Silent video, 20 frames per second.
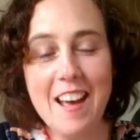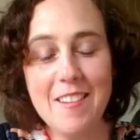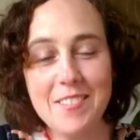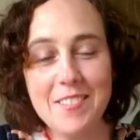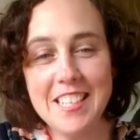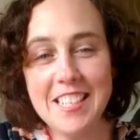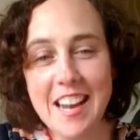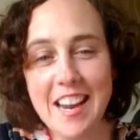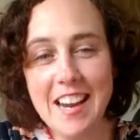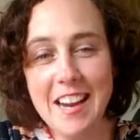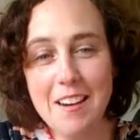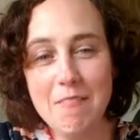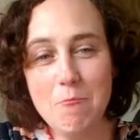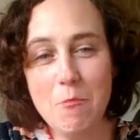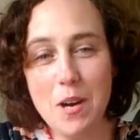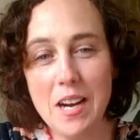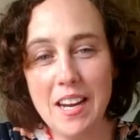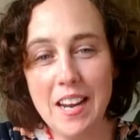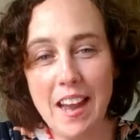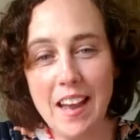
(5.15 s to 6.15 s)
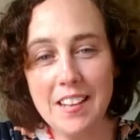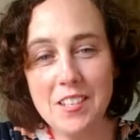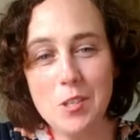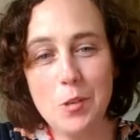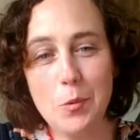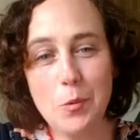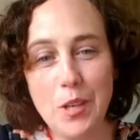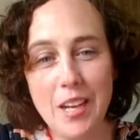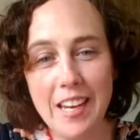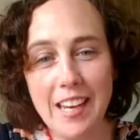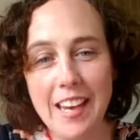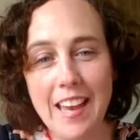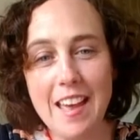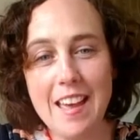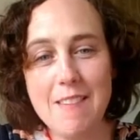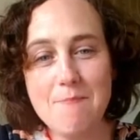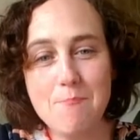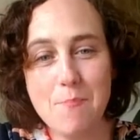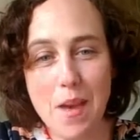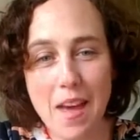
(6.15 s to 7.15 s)
Today we are talking
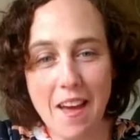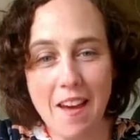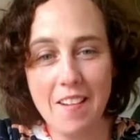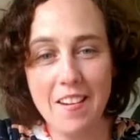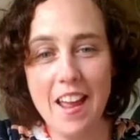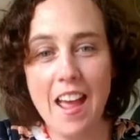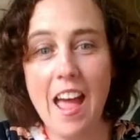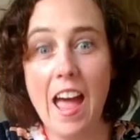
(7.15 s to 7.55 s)
about